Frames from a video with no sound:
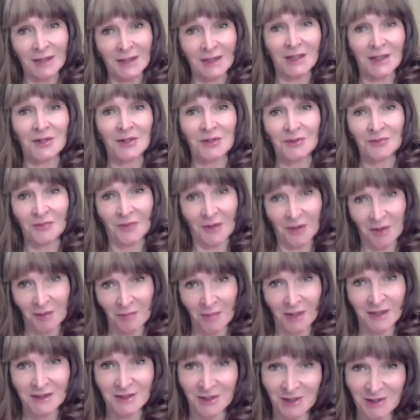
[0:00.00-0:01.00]
thank you very
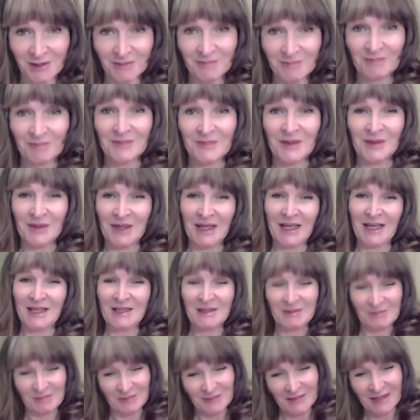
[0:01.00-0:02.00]
much.
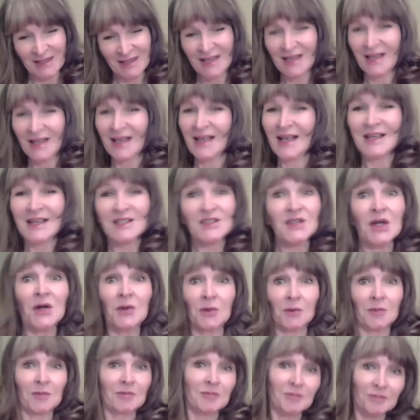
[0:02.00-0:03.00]
Okay,
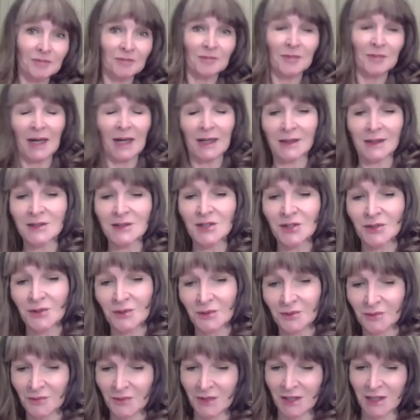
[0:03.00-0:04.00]
so back
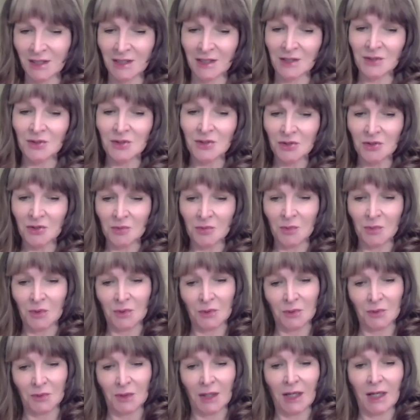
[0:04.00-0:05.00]
to the new
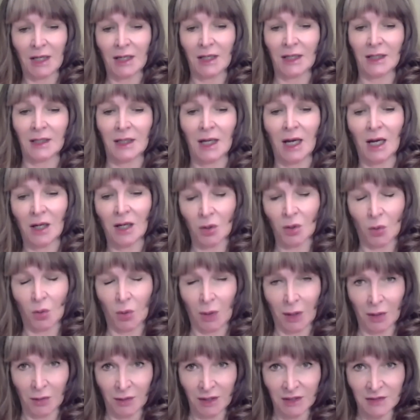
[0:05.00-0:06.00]
moon in
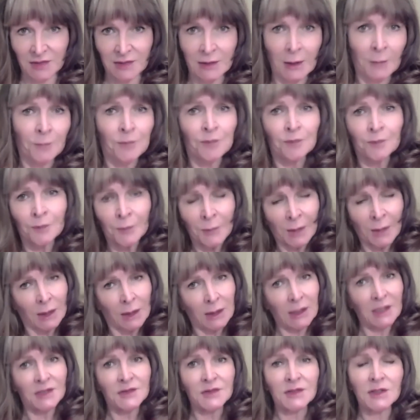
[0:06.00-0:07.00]
Aquarius.
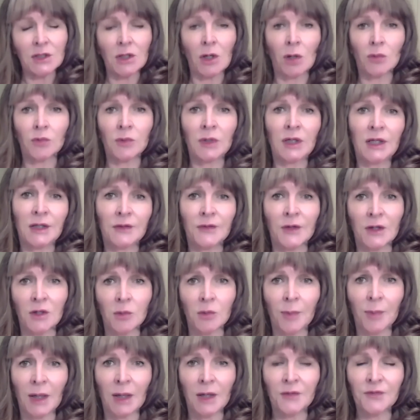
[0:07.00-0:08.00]
Let's start really,
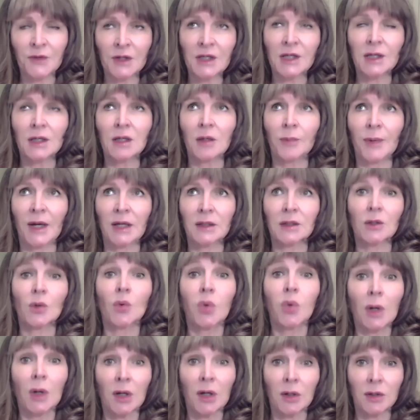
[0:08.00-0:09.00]
though, by thinking about
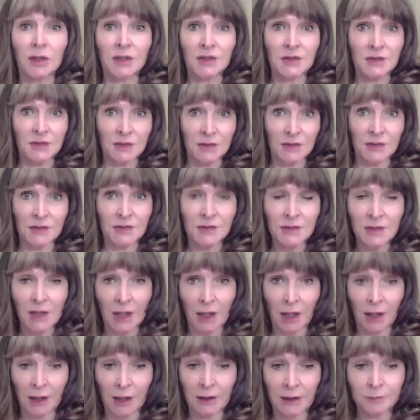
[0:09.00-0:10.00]
Aquarius as a
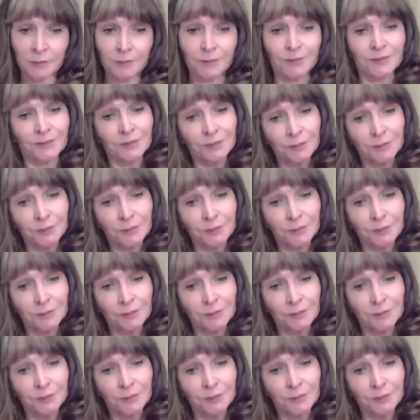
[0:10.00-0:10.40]
sign.